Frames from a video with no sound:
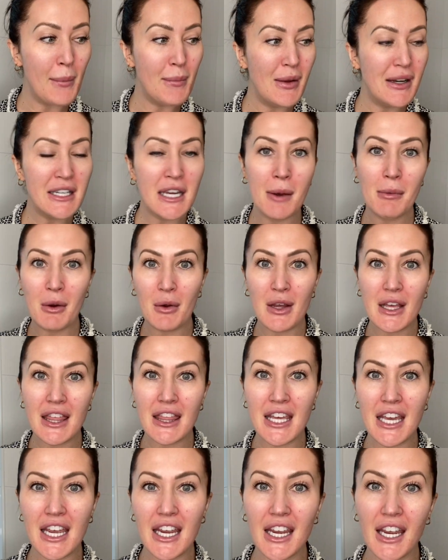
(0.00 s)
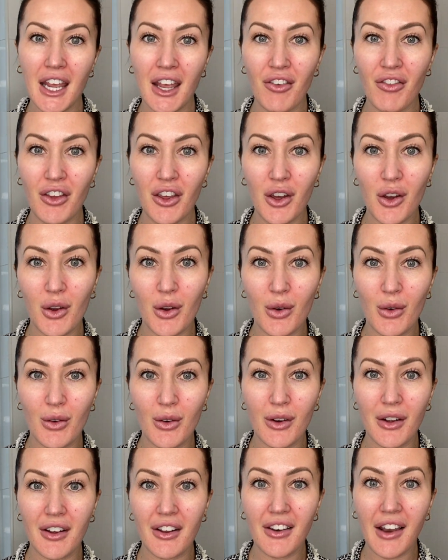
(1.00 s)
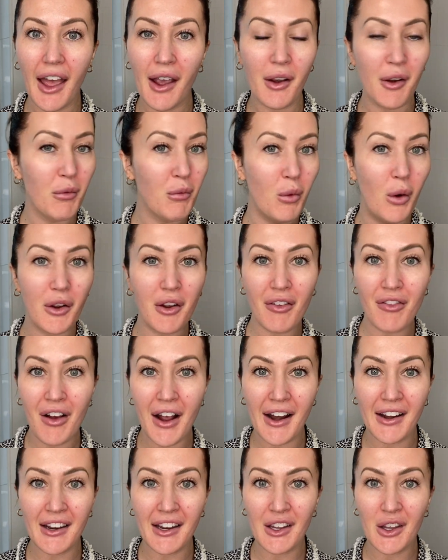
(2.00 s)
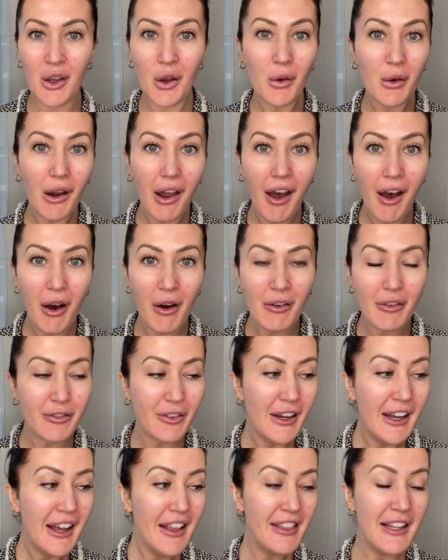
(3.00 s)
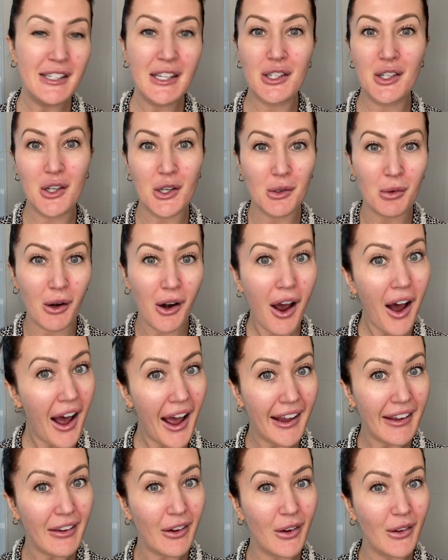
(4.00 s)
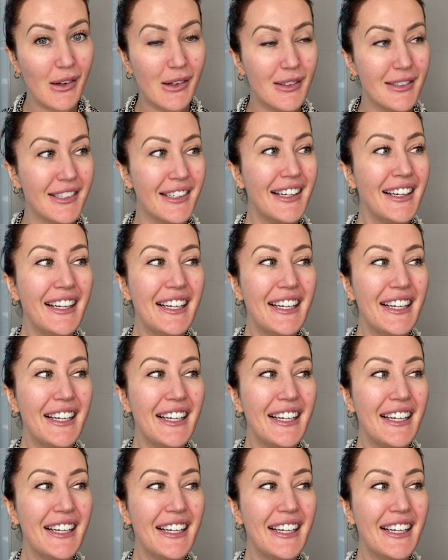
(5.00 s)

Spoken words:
Tell me what you think, if you like what you're finding you love. This is just what I use.